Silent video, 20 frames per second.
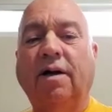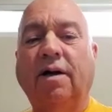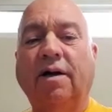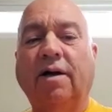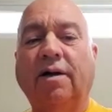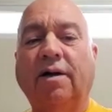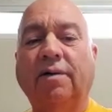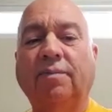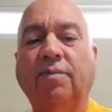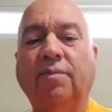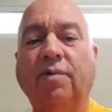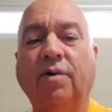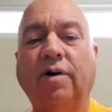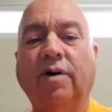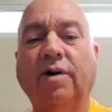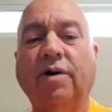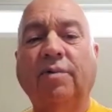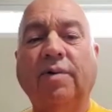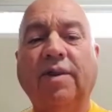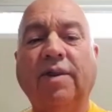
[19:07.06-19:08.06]
on
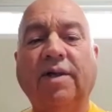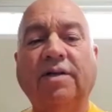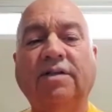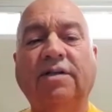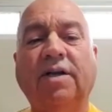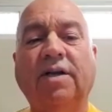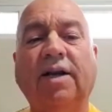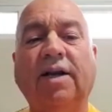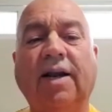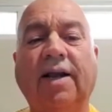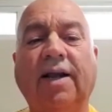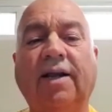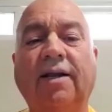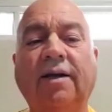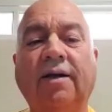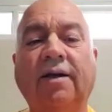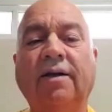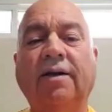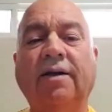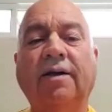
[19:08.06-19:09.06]
board with us today,
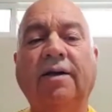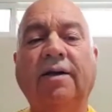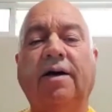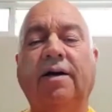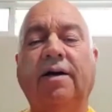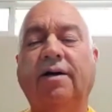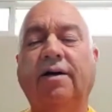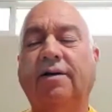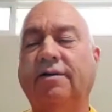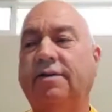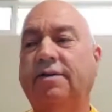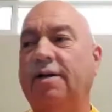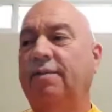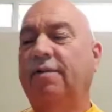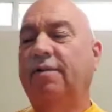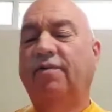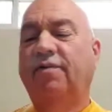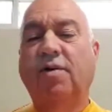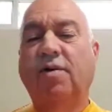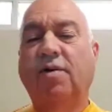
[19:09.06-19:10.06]
some
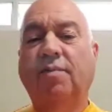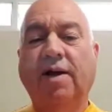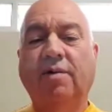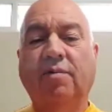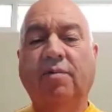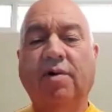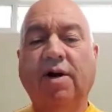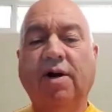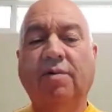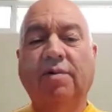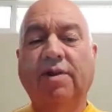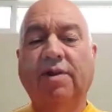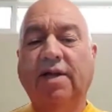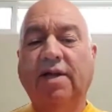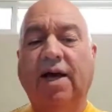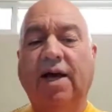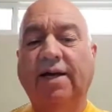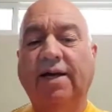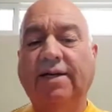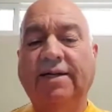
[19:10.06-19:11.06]
of you might work with
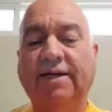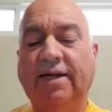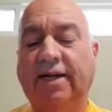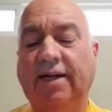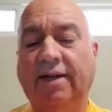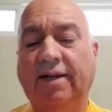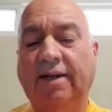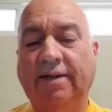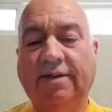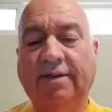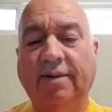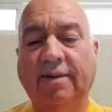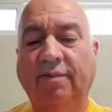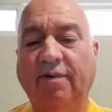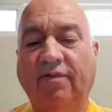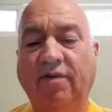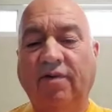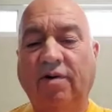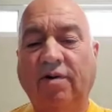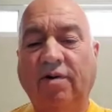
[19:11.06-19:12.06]
IT, some
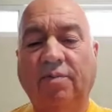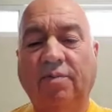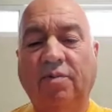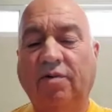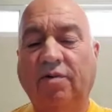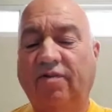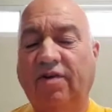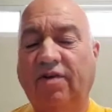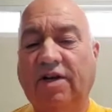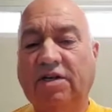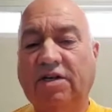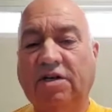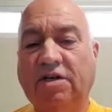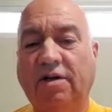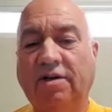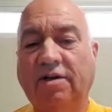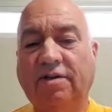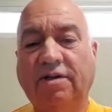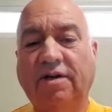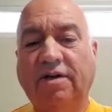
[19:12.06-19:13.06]
of you are
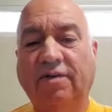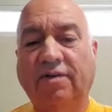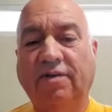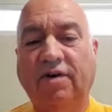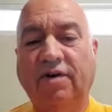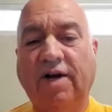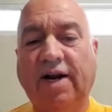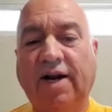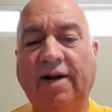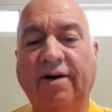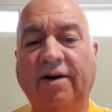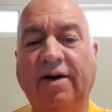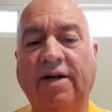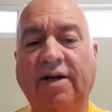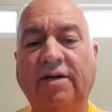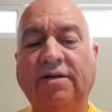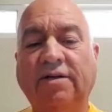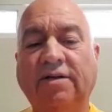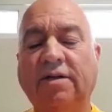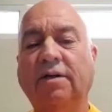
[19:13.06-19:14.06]
professionals in different
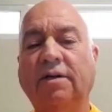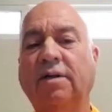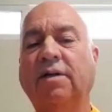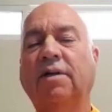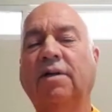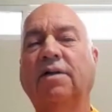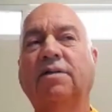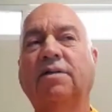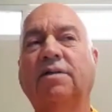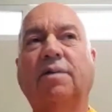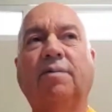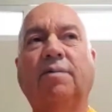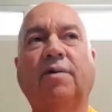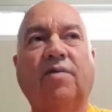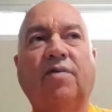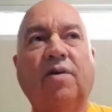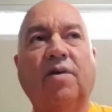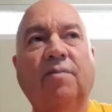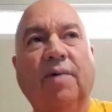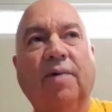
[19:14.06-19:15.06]
areas, some of
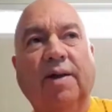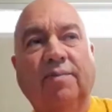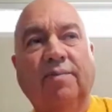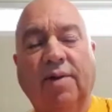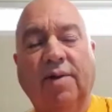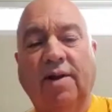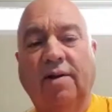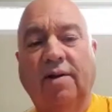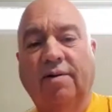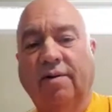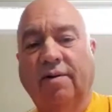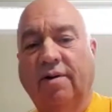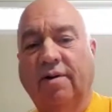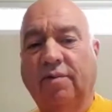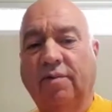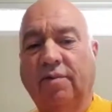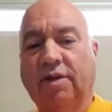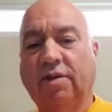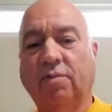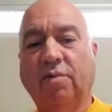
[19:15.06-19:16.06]
you might be
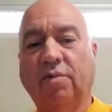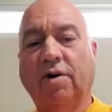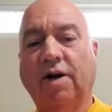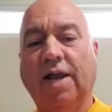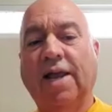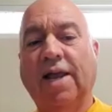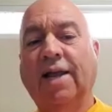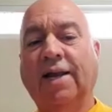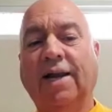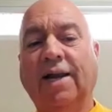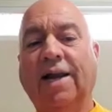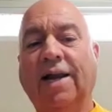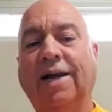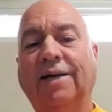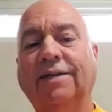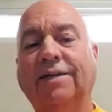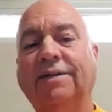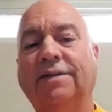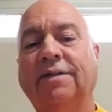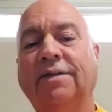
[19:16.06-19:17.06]
with the working
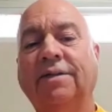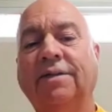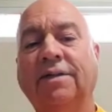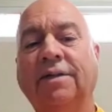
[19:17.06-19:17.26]
class.